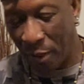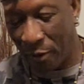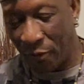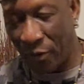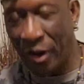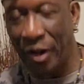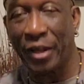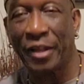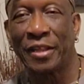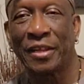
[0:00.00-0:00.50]

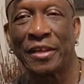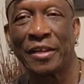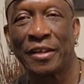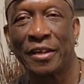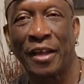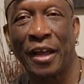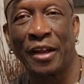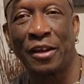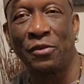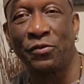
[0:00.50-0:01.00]
Right.
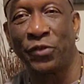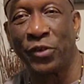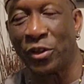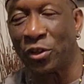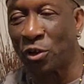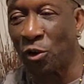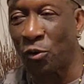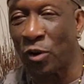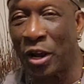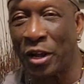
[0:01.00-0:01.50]
And if you're
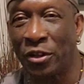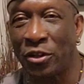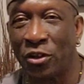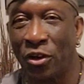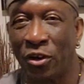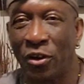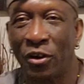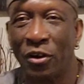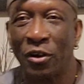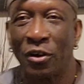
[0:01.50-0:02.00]
in
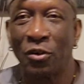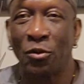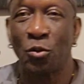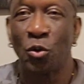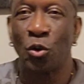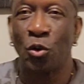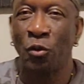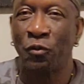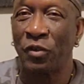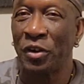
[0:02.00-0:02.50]
Toronto,
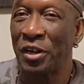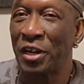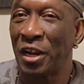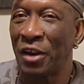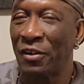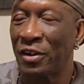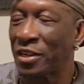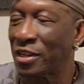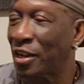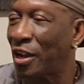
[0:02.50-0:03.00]
run over
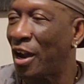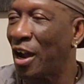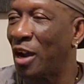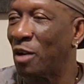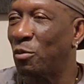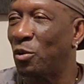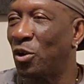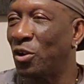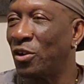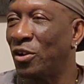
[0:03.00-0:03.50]
there at
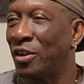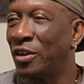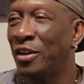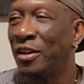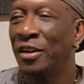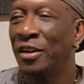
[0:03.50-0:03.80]
Scarborough